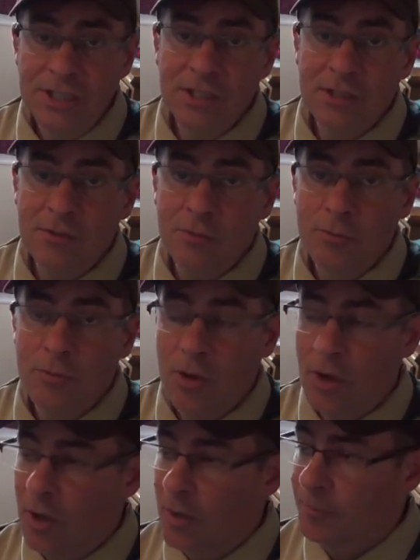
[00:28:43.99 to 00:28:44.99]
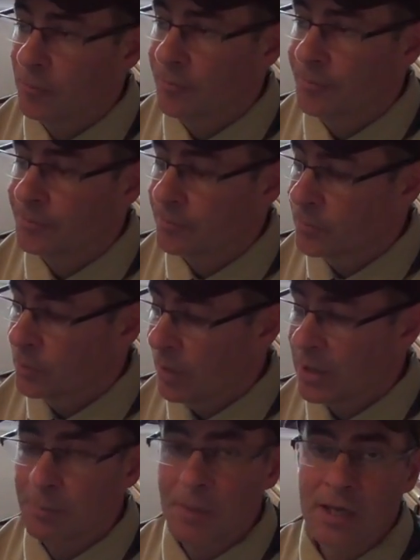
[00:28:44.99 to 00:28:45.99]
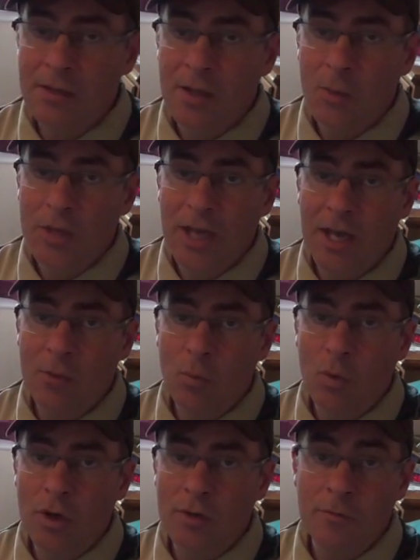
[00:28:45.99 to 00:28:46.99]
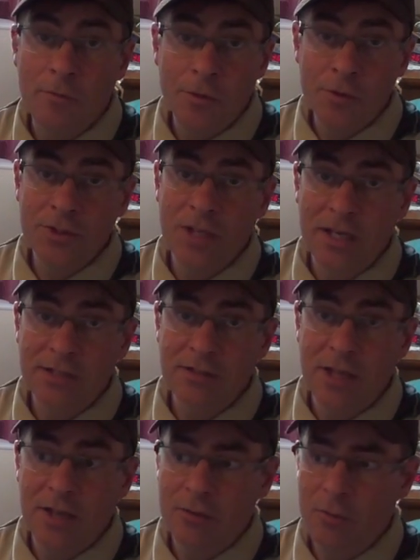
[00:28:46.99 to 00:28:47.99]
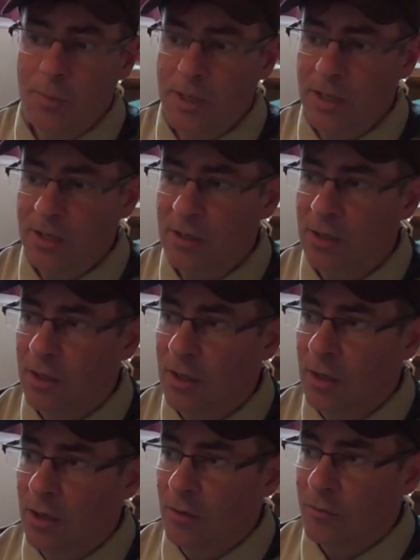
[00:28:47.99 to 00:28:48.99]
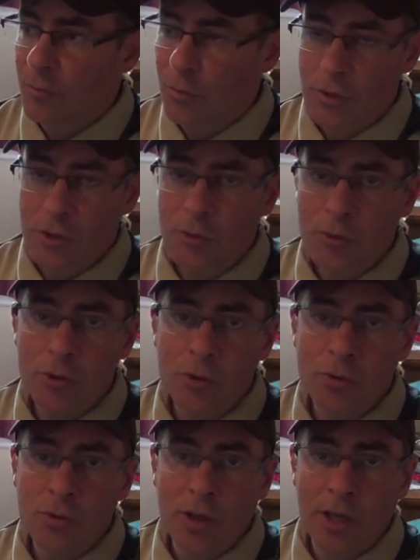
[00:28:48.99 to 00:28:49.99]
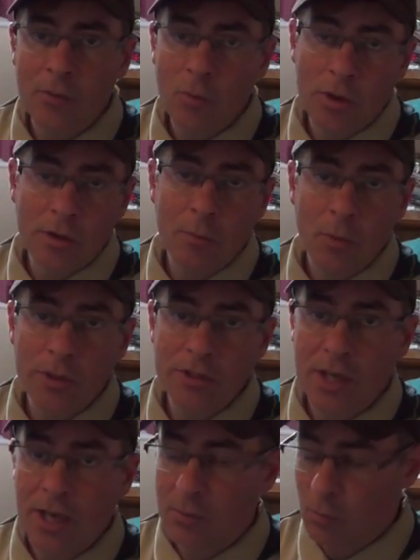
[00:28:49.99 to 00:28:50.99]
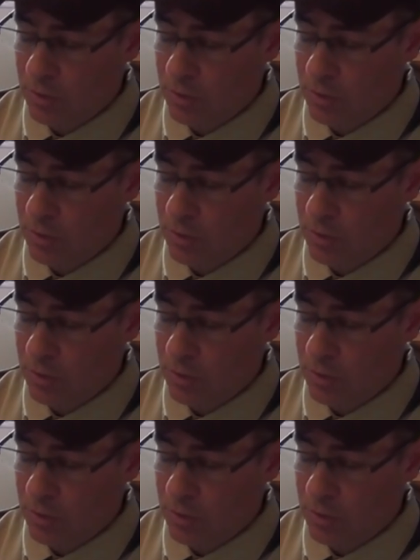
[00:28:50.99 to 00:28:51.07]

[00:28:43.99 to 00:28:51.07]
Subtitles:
did recommend that we had one full-size Leatherman for the crew, and one of the boys had